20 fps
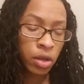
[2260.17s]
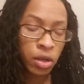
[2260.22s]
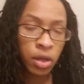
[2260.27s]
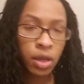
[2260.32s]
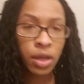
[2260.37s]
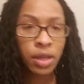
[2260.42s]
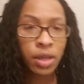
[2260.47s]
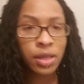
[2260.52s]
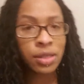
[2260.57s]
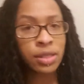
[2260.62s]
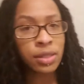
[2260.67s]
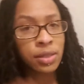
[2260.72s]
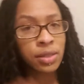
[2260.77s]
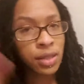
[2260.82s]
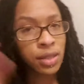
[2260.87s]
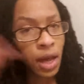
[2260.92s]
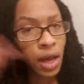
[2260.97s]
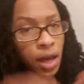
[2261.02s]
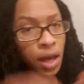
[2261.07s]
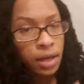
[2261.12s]
And it's
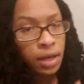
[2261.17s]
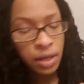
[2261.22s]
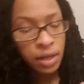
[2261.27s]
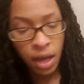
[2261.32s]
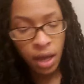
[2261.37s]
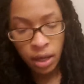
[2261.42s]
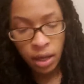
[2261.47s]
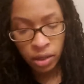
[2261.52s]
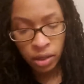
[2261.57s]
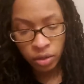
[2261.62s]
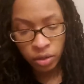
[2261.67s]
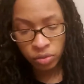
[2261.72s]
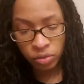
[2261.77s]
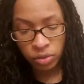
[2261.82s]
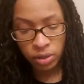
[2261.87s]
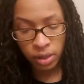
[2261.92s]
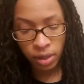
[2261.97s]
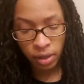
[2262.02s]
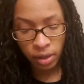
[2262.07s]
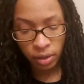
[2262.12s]
kind of knocking you
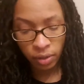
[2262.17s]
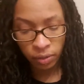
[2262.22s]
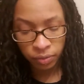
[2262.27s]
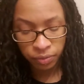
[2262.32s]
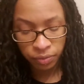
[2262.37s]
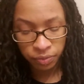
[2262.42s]
down.